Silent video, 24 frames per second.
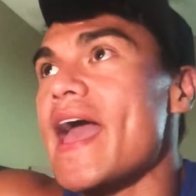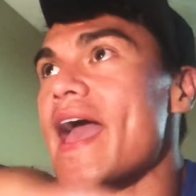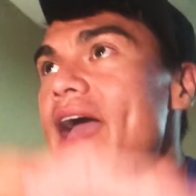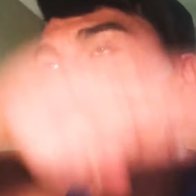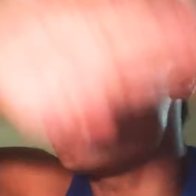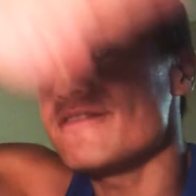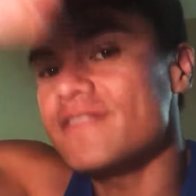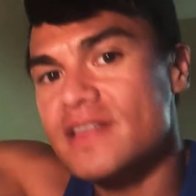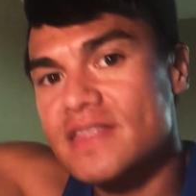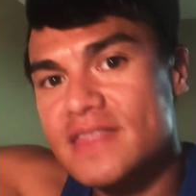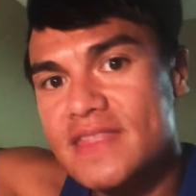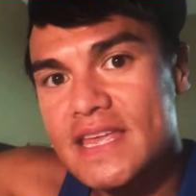
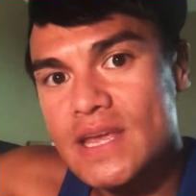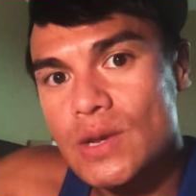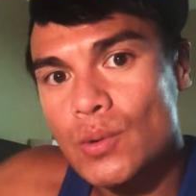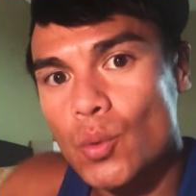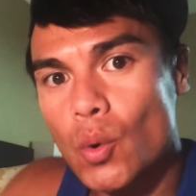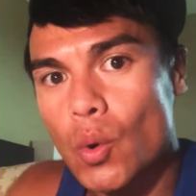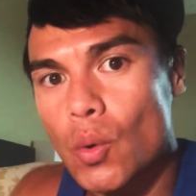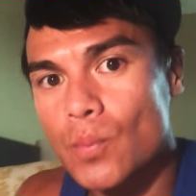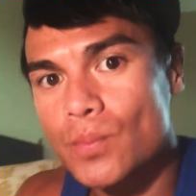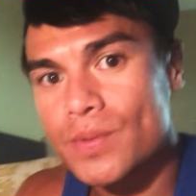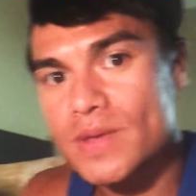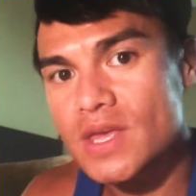everything
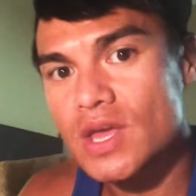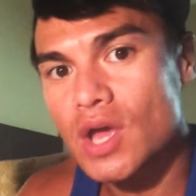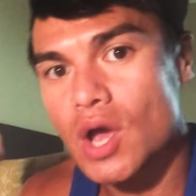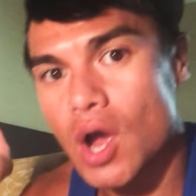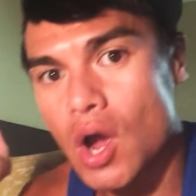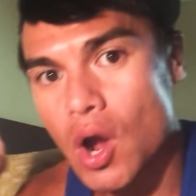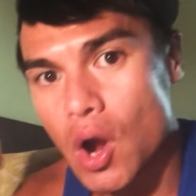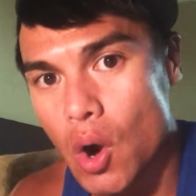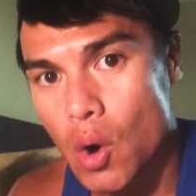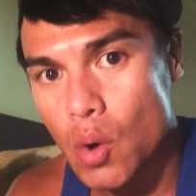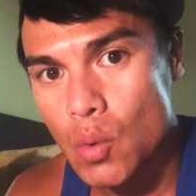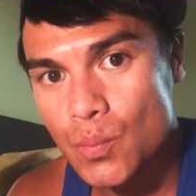will be
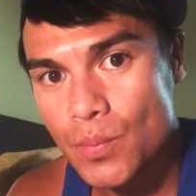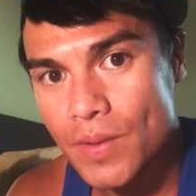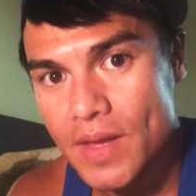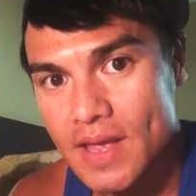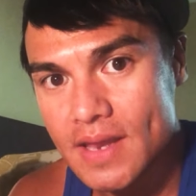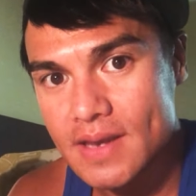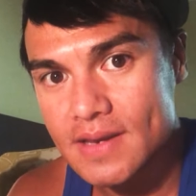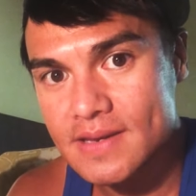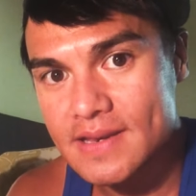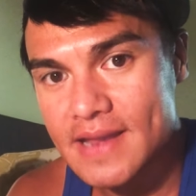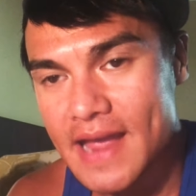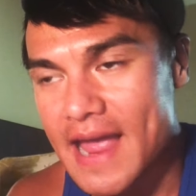
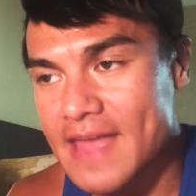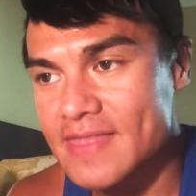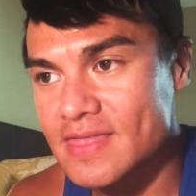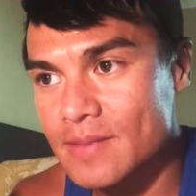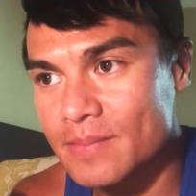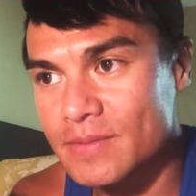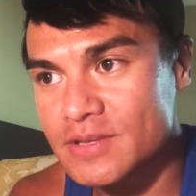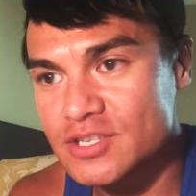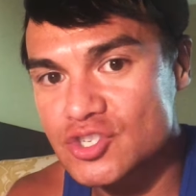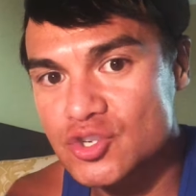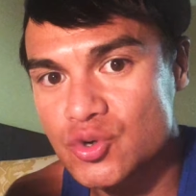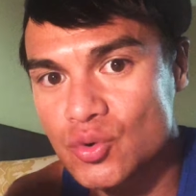opened, and the
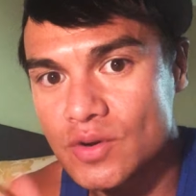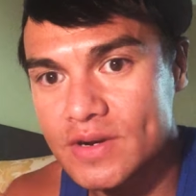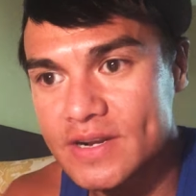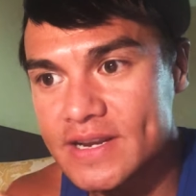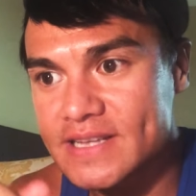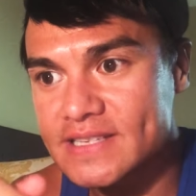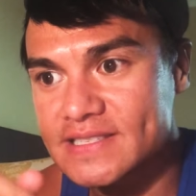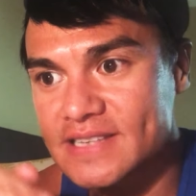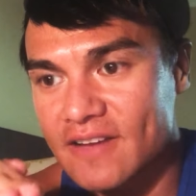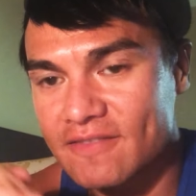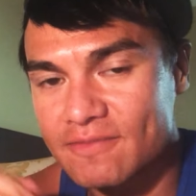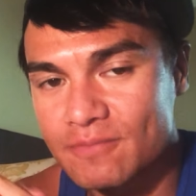
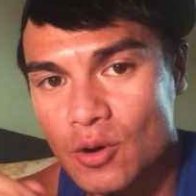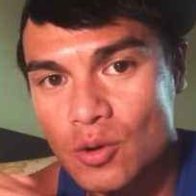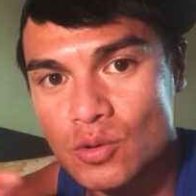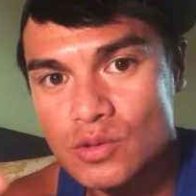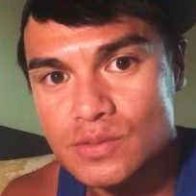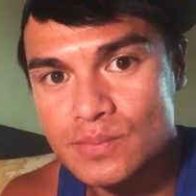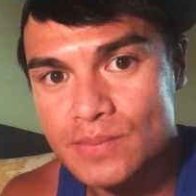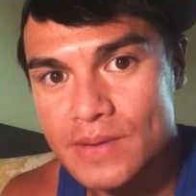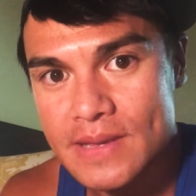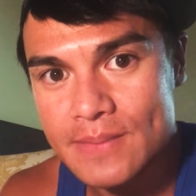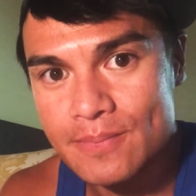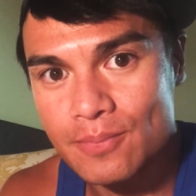maturities of
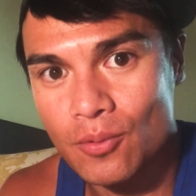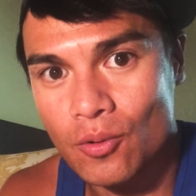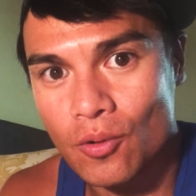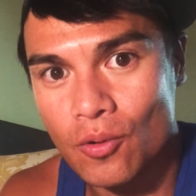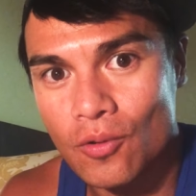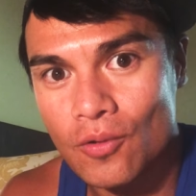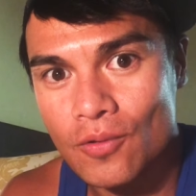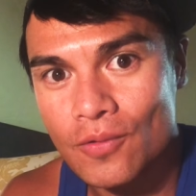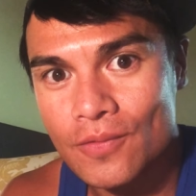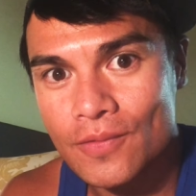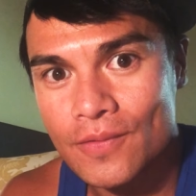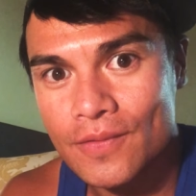most
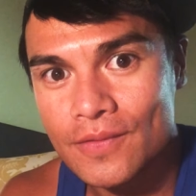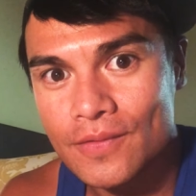people